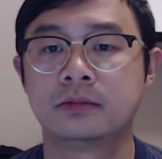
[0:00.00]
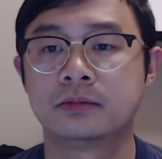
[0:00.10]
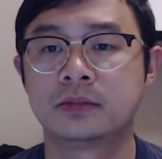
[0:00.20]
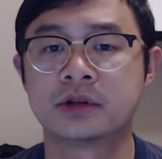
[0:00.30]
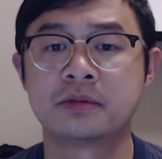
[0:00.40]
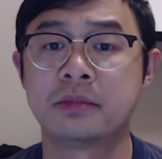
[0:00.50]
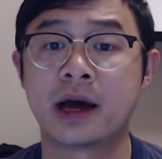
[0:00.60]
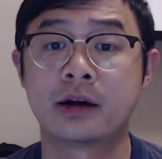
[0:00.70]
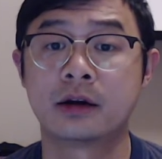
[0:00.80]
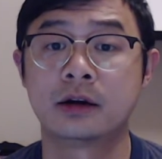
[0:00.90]
Doesn't
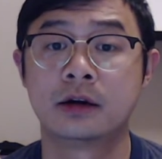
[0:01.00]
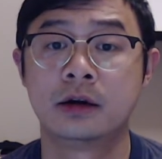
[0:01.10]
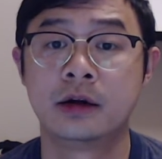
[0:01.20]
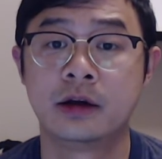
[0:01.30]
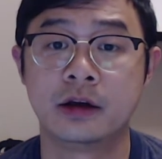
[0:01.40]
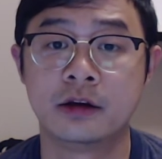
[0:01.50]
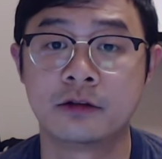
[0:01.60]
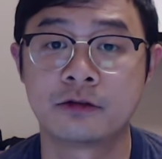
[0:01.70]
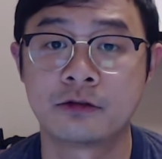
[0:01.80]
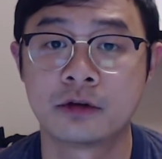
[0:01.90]
matter
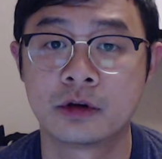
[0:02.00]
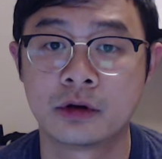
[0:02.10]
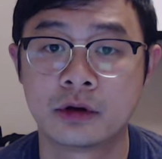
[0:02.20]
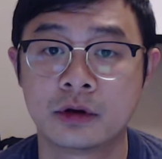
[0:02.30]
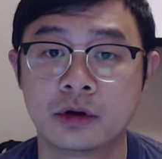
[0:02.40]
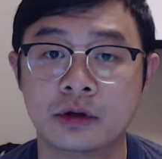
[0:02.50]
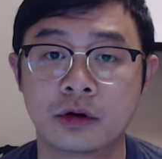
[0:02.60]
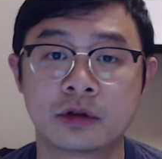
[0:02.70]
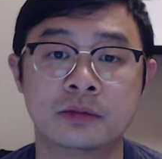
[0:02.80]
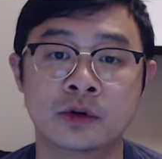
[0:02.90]
if you're
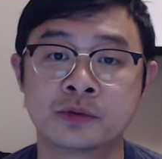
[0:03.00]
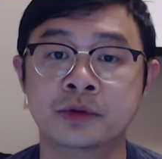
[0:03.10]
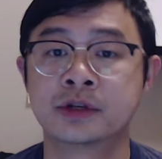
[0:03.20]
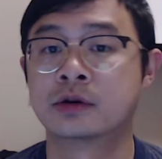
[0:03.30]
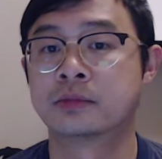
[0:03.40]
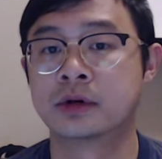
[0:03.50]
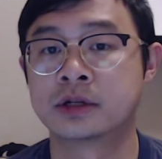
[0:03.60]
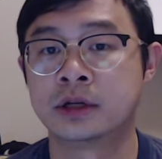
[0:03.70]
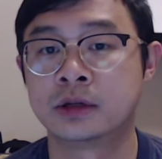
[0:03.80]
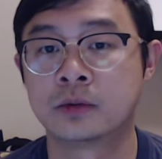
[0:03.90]
the most musical person
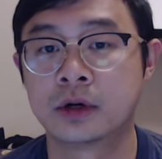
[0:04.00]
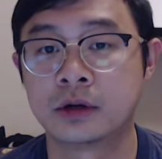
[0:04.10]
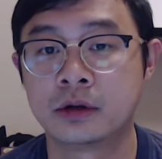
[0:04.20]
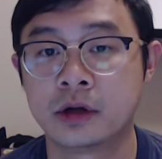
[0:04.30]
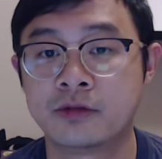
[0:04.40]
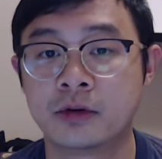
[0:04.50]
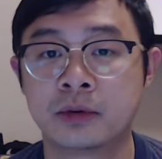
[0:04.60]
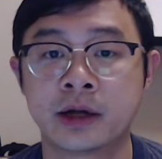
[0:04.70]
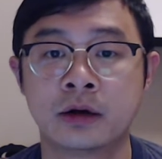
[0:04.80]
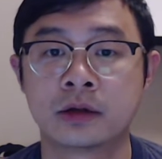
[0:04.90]
in the world. If you're
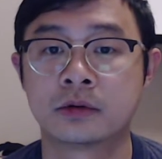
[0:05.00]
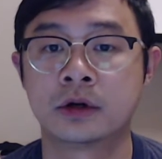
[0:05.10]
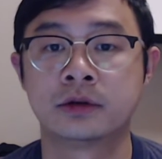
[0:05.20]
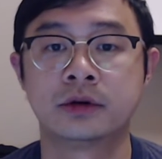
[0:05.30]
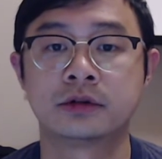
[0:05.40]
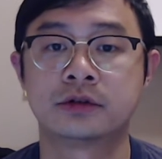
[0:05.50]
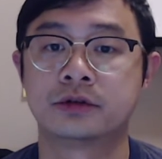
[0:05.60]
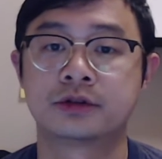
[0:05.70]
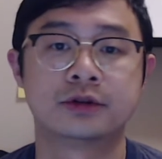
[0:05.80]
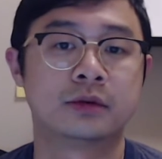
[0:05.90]
playing all the wrong notes,
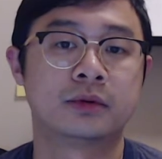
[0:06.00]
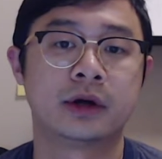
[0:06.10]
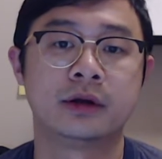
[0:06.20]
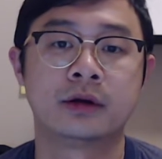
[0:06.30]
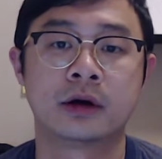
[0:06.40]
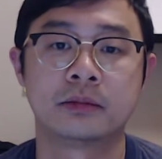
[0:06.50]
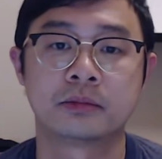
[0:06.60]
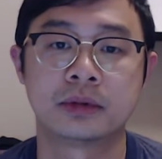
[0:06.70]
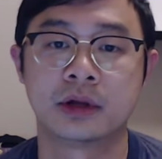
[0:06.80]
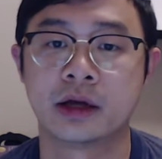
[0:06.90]
there's no point. You're not
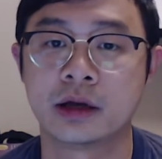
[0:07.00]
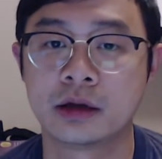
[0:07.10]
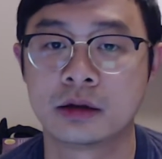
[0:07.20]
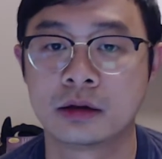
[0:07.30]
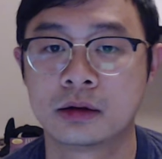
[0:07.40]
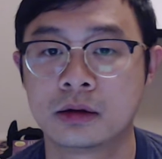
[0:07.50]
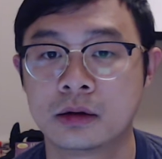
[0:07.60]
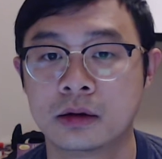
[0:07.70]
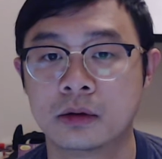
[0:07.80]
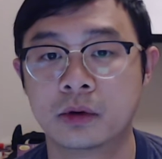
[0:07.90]
playing
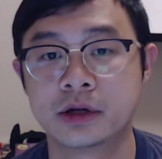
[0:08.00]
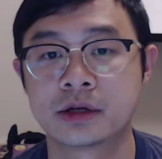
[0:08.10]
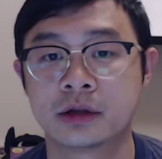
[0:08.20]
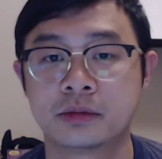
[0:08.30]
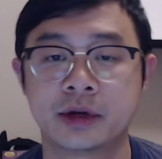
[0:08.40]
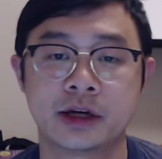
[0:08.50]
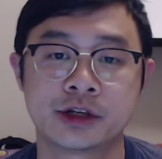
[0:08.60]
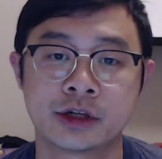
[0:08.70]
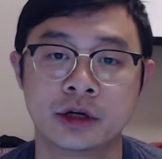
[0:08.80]
what is on the page.